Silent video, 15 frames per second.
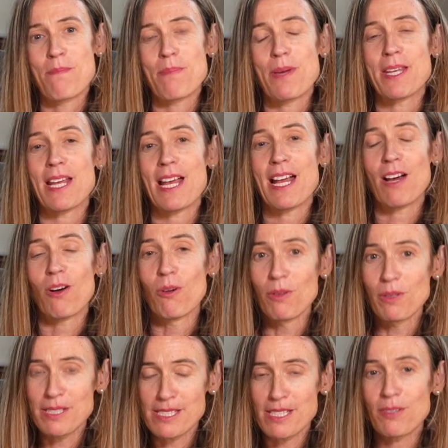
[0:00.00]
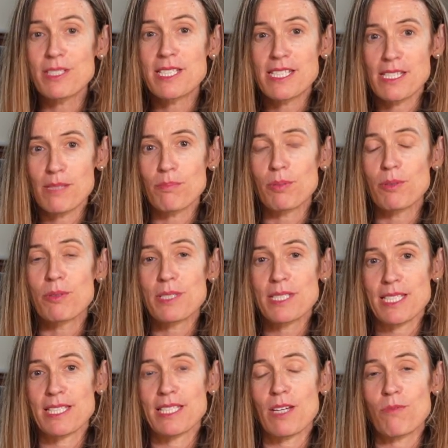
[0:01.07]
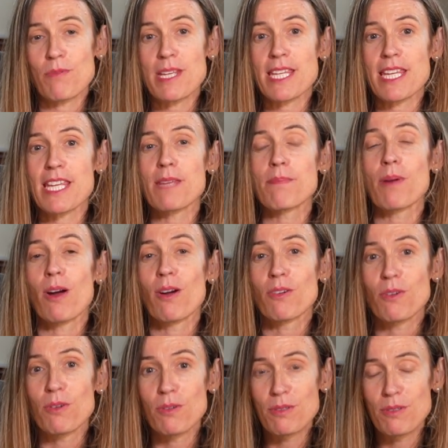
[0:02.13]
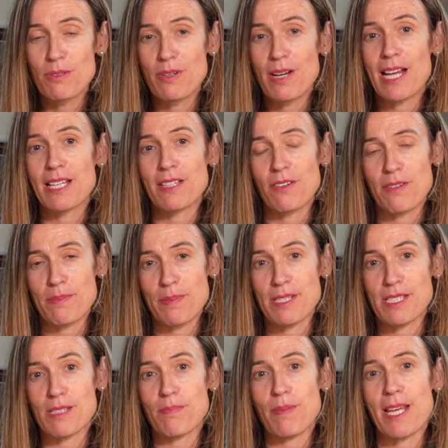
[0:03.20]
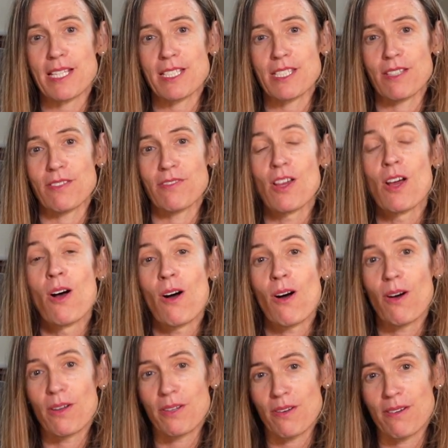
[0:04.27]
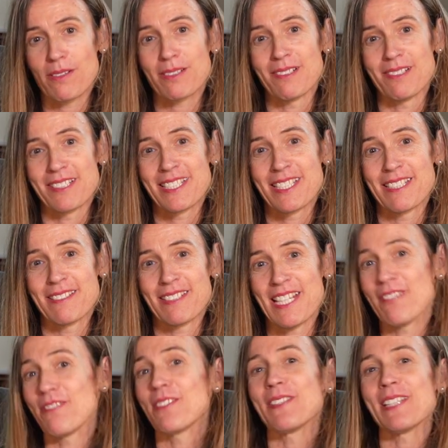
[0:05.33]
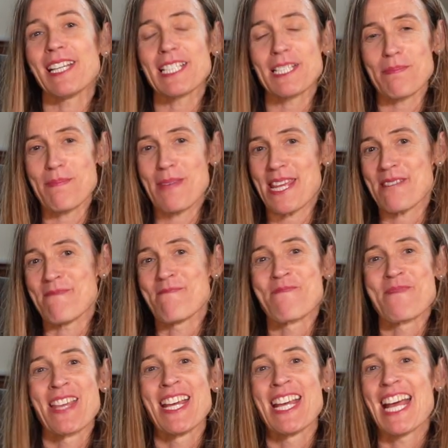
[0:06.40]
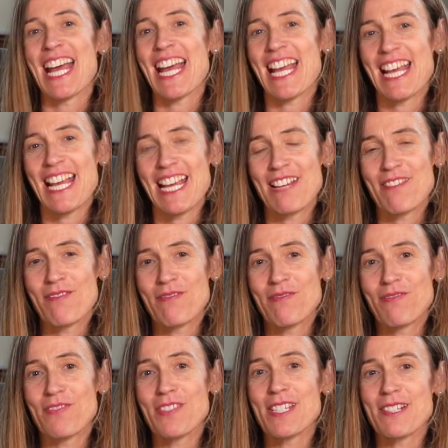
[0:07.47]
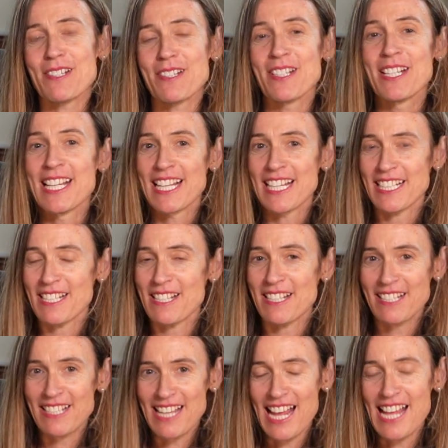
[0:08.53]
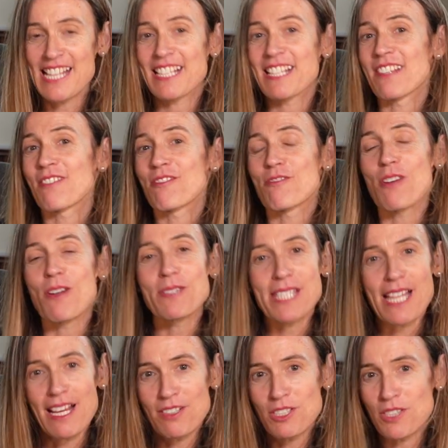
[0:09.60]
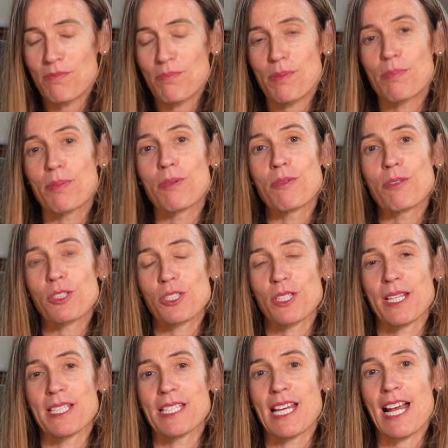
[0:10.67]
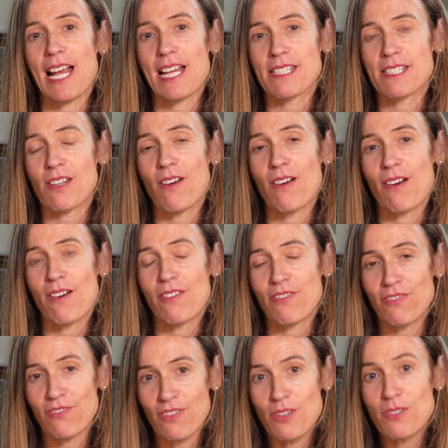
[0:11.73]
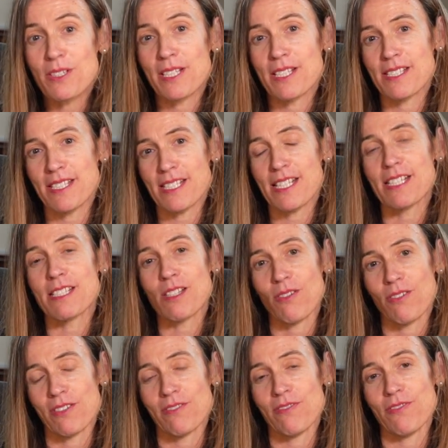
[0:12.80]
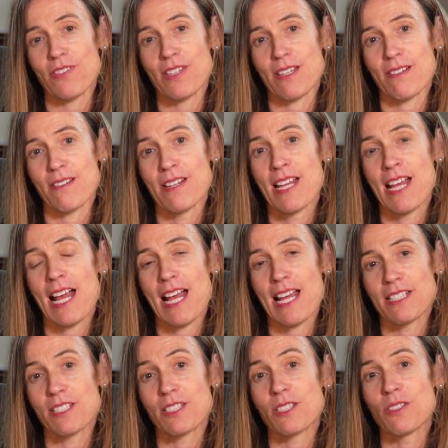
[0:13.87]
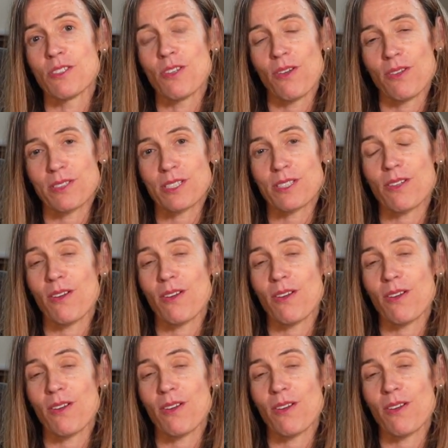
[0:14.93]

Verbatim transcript: But also, it is important that we keep our awe and our perspective on our God. If you're like me, uh, fear it grows out of proportion as our focus is on fear and not